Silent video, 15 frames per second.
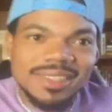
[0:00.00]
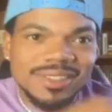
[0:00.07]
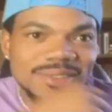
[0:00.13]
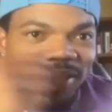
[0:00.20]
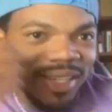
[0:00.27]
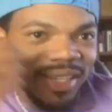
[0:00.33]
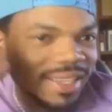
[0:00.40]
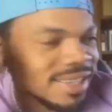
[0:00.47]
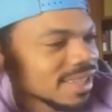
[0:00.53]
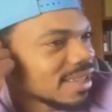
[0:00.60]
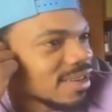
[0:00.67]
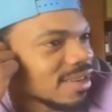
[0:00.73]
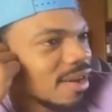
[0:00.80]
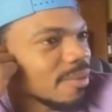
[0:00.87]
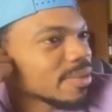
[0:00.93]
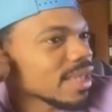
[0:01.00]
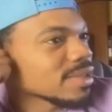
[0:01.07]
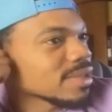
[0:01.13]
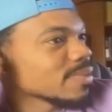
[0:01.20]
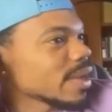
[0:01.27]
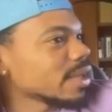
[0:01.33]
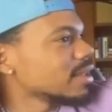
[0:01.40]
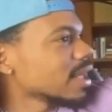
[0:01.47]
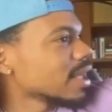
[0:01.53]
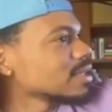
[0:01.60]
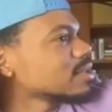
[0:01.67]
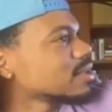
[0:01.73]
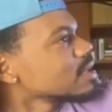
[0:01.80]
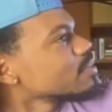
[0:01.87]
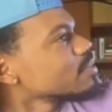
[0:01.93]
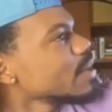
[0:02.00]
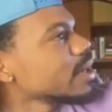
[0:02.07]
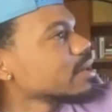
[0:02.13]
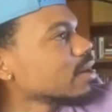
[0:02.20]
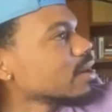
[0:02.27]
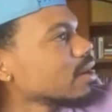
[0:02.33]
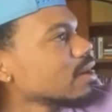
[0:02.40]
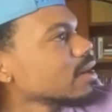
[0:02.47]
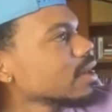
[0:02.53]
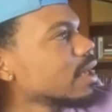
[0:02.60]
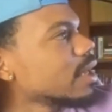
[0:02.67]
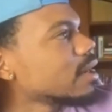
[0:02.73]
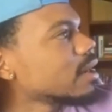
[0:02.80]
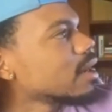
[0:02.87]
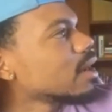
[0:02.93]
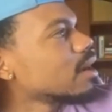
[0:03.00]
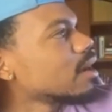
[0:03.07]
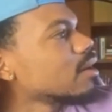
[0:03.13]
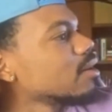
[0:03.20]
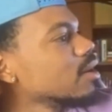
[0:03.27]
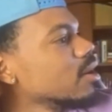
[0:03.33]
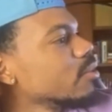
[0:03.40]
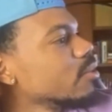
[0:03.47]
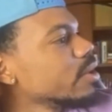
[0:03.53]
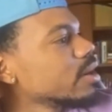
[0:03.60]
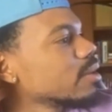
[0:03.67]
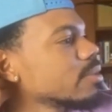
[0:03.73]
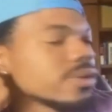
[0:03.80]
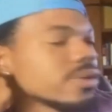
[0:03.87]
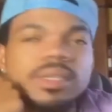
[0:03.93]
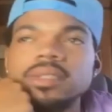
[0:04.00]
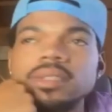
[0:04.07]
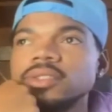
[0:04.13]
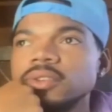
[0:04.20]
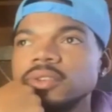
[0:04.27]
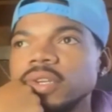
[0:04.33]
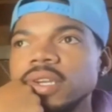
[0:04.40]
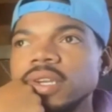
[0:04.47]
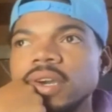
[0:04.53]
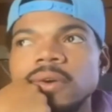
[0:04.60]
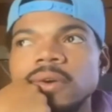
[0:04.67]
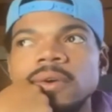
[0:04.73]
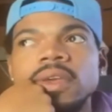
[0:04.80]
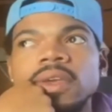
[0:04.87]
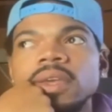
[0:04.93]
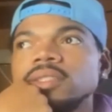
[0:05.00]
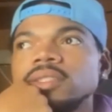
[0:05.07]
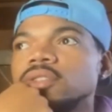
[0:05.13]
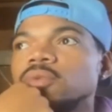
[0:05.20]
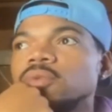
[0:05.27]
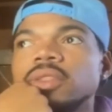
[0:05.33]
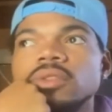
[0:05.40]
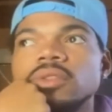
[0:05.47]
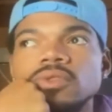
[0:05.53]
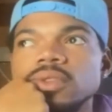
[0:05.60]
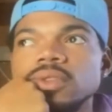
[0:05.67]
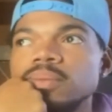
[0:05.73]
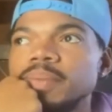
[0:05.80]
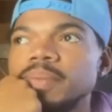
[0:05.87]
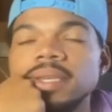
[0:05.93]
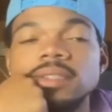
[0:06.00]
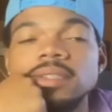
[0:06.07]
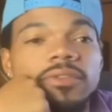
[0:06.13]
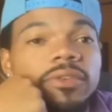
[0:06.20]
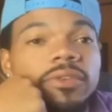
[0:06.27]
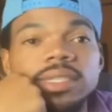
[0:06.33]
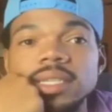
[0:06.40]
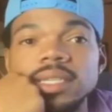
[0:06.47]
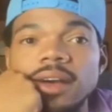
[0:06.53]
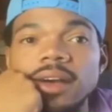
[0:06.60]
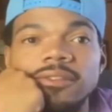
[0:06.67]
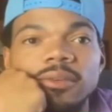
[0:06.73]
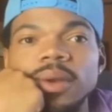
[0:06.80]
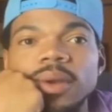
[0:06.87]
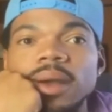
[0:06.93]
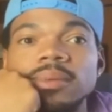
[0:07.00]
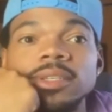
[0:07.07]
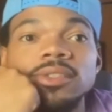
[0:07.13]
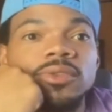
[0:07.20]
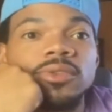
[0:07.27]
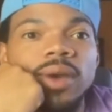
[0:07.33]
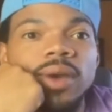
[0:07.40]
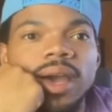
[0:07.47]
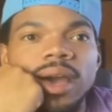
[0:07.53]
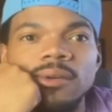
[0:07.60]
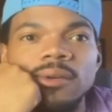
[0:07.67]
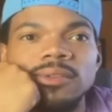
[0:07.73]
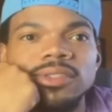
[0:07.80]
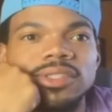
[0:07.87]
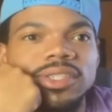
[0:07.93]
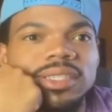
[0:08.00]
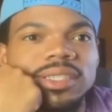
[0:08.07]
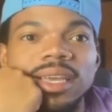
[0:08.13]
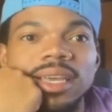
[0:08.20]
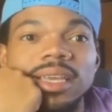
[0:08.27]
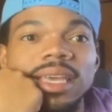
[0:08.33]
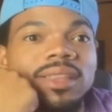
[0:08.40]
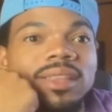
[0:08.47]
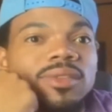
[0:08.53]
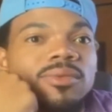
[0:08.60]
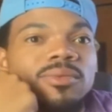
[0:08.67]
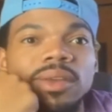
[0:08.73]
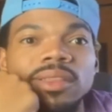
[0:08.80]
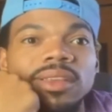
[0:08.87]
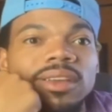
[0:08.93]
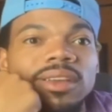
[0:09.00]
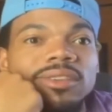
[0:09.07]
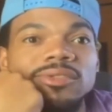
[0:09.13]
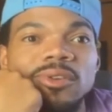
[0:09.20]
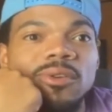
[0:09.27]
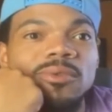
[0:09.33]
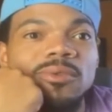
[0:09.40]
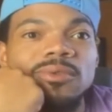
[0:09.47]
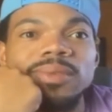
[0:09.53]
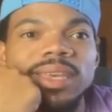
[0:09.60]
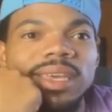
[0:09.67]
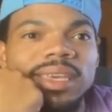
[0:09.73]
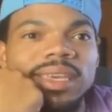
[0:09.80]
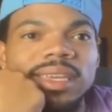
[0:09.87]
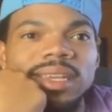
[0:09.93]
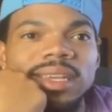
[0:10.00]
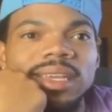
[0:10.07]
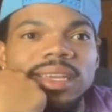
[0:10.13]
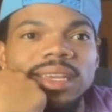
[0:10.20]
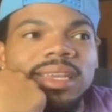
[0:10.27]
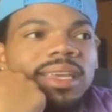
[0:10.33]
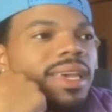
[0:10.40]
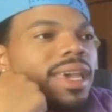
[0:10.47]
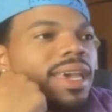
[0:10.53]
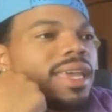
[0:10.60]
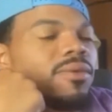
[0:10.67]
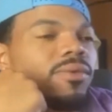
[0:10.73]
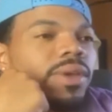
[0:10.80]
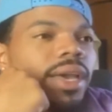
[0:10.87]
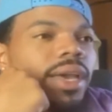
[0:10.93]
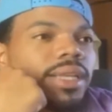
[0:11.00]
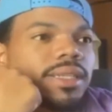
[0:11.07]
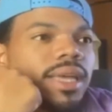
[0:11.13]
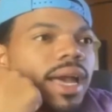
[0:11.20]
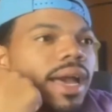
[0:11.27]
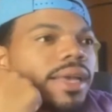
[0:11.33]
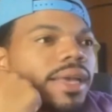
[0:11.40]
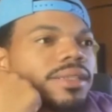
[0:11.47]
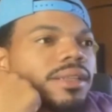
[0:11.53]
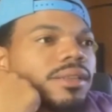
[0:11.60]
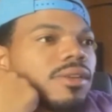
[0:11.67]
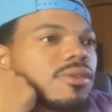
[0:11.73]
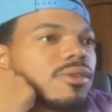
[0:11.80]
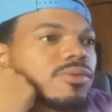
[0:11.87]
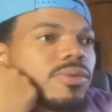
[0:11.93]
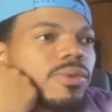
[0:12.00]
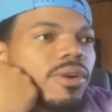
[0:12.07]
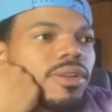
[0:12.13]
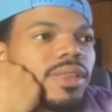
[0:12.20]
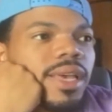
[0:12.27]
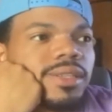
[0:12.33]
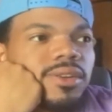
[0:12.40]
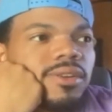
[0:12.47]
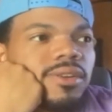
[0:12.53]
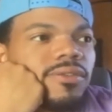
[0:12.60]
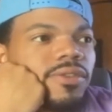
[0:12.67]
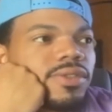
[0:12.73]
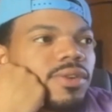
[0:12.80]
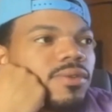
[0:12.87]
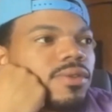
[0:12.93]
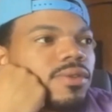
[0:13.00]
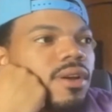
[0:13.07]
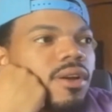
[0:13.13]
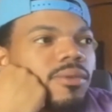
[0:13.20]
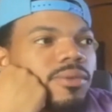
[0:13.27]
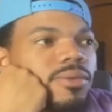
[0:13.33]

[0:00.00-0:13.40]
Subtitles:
You know what I'm saying? No, but that's my dog. And we ended up going to the studio. Just went through some beats, freestyle for probably 2 hours, just like in the control room, kicking it. And then we got to the highs and the lows. We were on that song for so long.